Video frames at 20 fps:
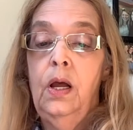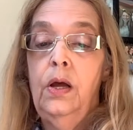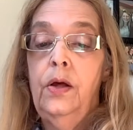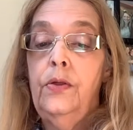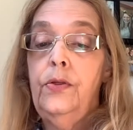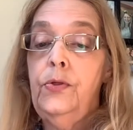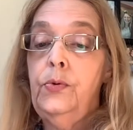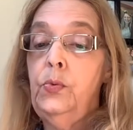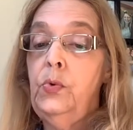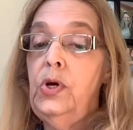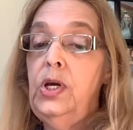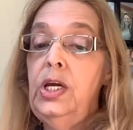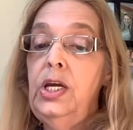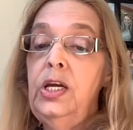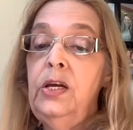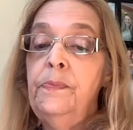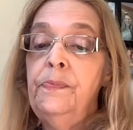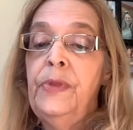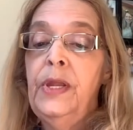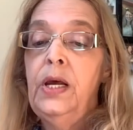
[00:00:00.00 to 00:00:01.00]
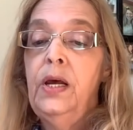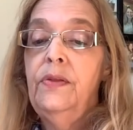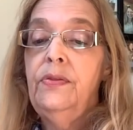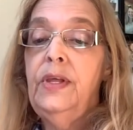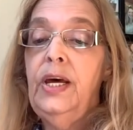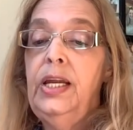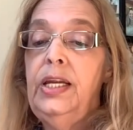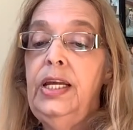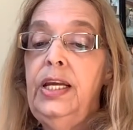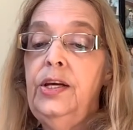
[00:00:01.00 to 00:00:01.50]
Three,
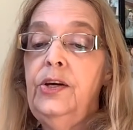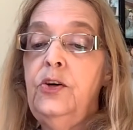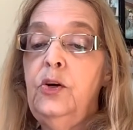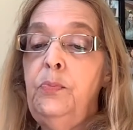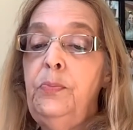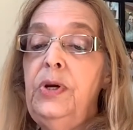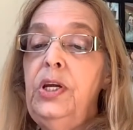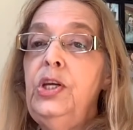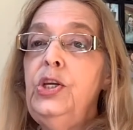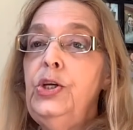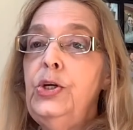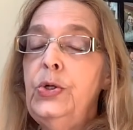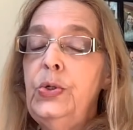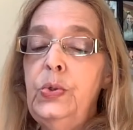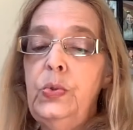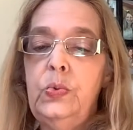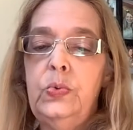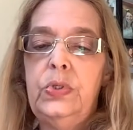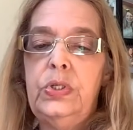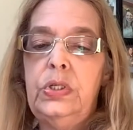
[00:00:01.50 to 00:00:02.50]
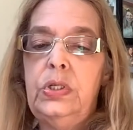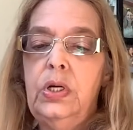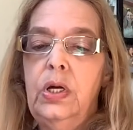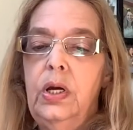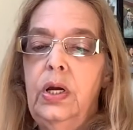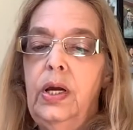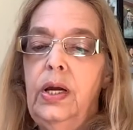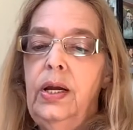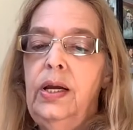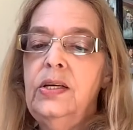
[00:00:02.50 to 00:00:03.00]
that he could be used.
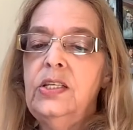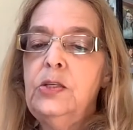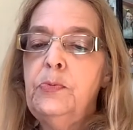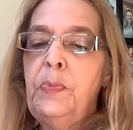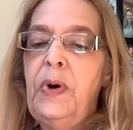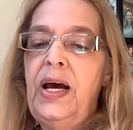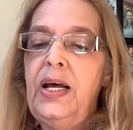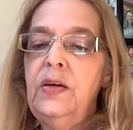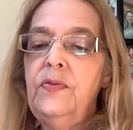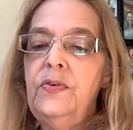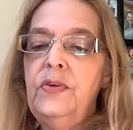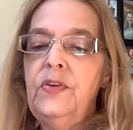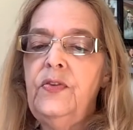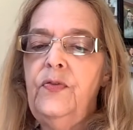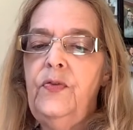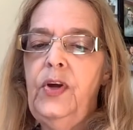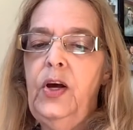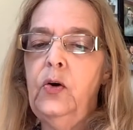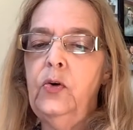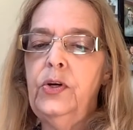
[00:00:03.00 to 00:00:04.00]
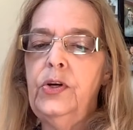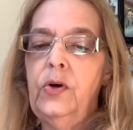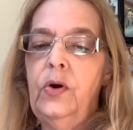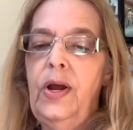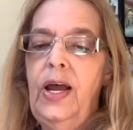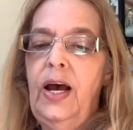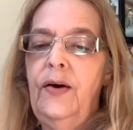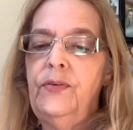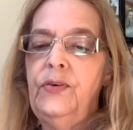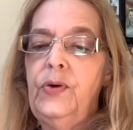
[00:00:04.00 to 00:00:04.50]
In spite of his failure,
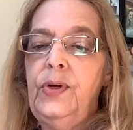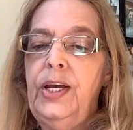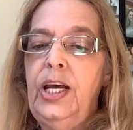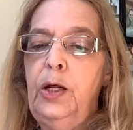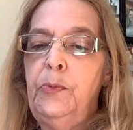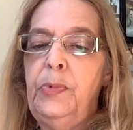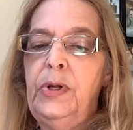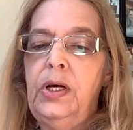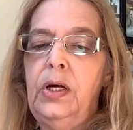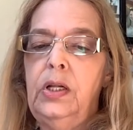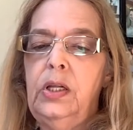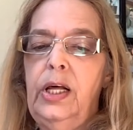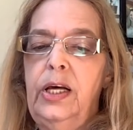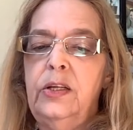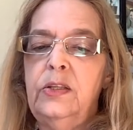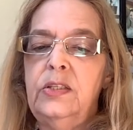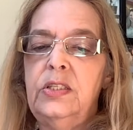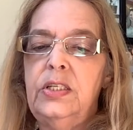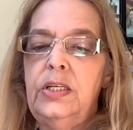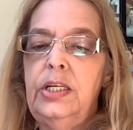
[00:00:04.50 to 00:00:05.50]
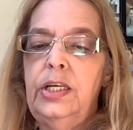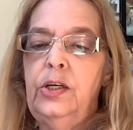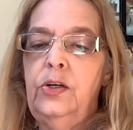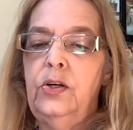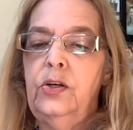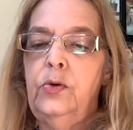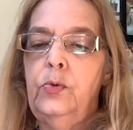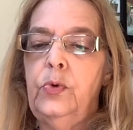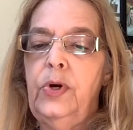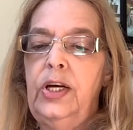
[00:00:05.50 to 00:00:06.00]
after he had been cleansed, he
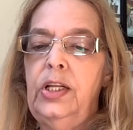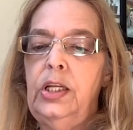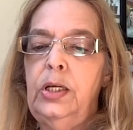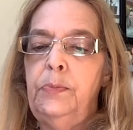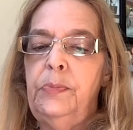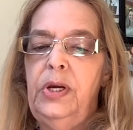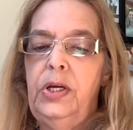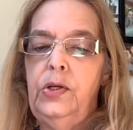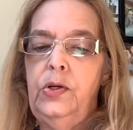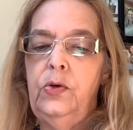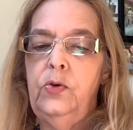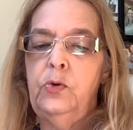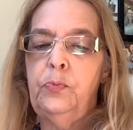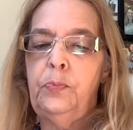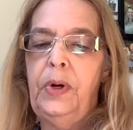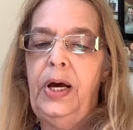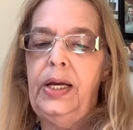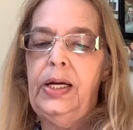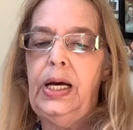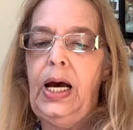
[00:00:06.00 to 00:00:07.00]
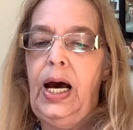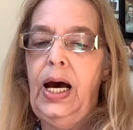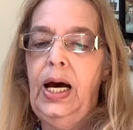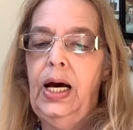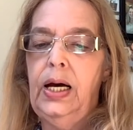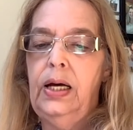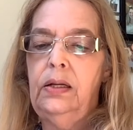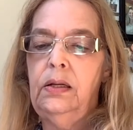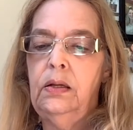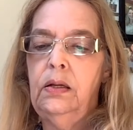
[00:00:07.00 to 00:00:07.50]
could greatly be used by
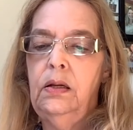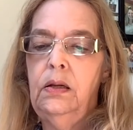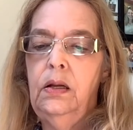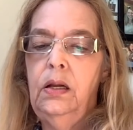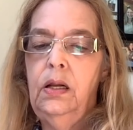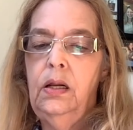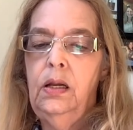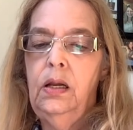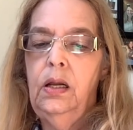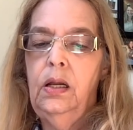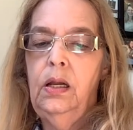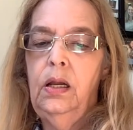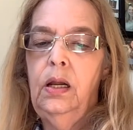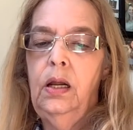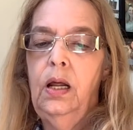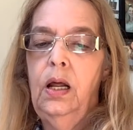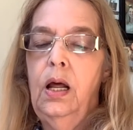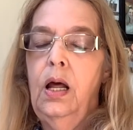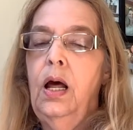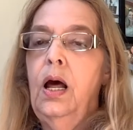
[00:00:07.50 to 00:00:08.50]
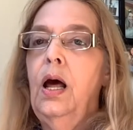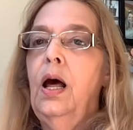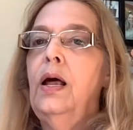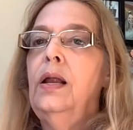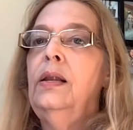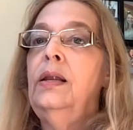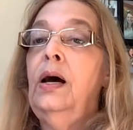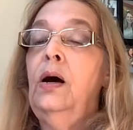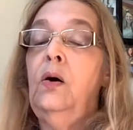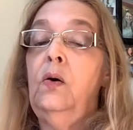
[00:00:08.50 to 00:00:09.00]
God.
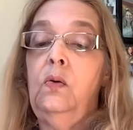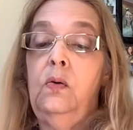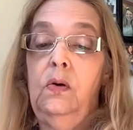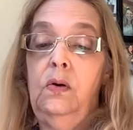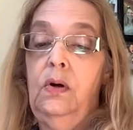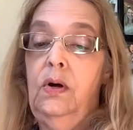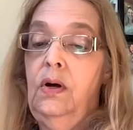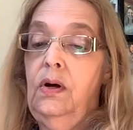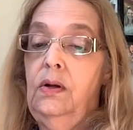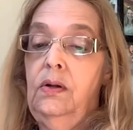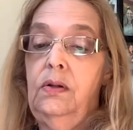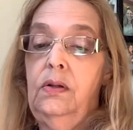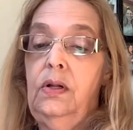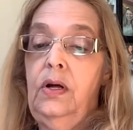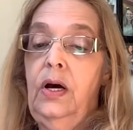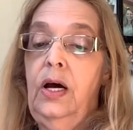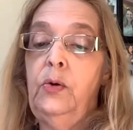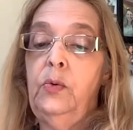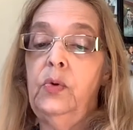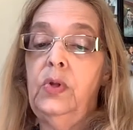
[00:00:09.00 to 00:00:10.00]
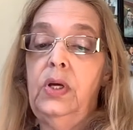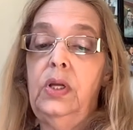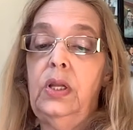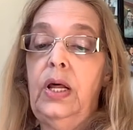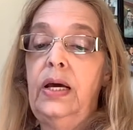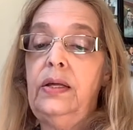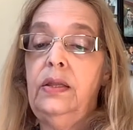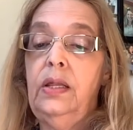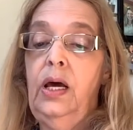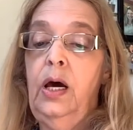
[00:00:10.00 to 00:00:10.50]
Now, I really
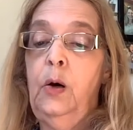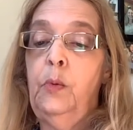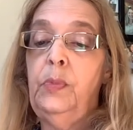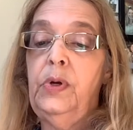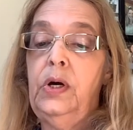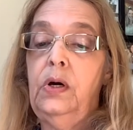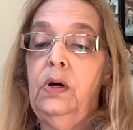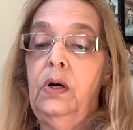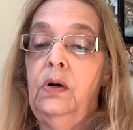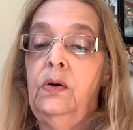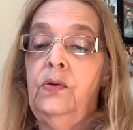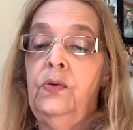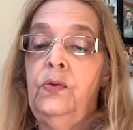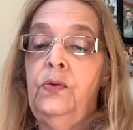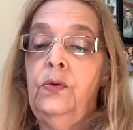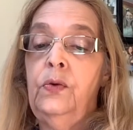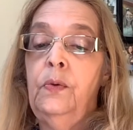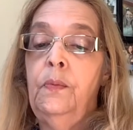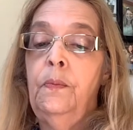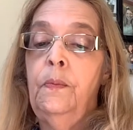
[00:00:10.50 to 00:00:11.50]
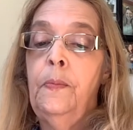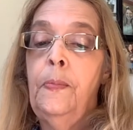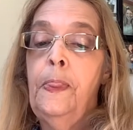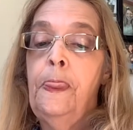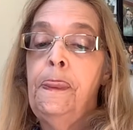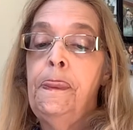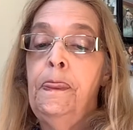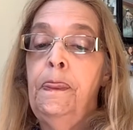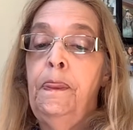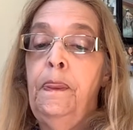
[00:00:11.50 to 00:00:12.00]
like that because
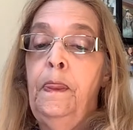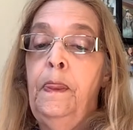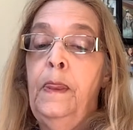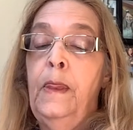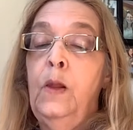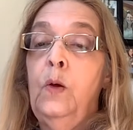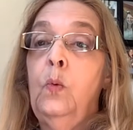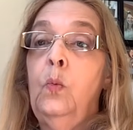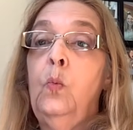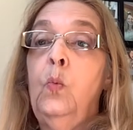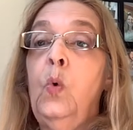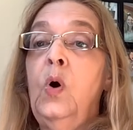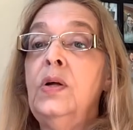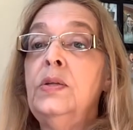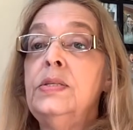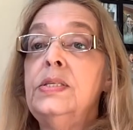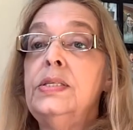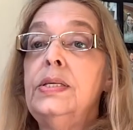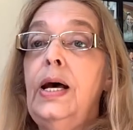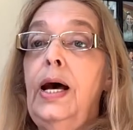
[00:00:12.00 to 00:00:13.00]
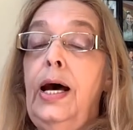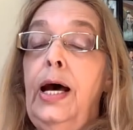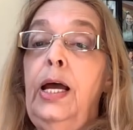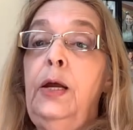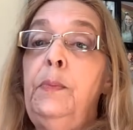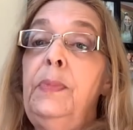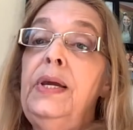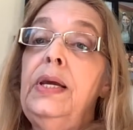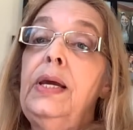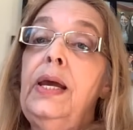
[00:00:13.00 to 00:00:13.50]
once I
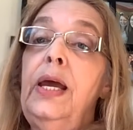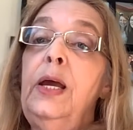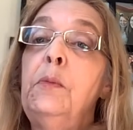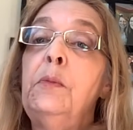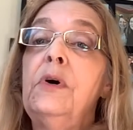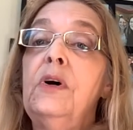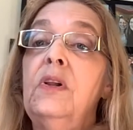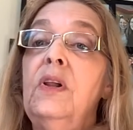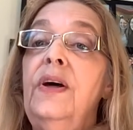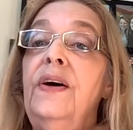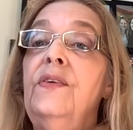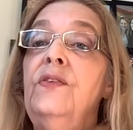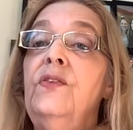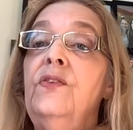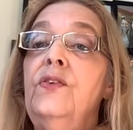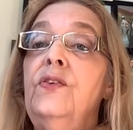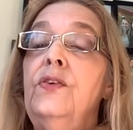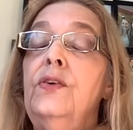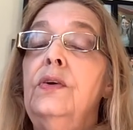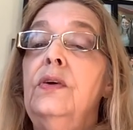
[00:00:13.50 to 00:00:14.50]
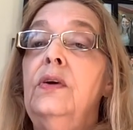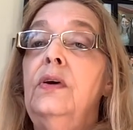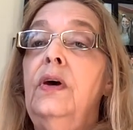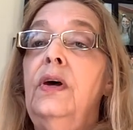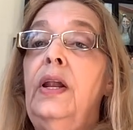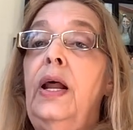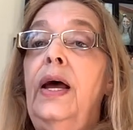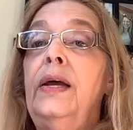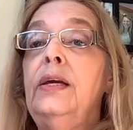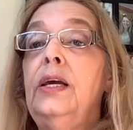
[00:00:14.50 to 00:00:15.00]
became cleansed
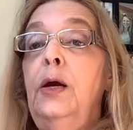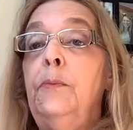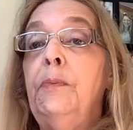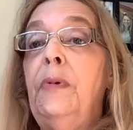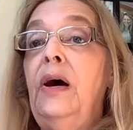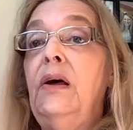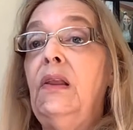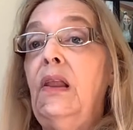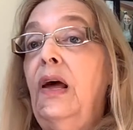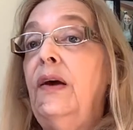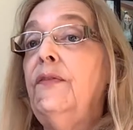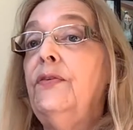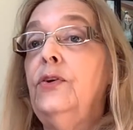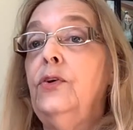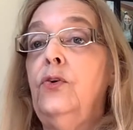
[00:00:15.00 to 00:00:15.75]
and I gave my life to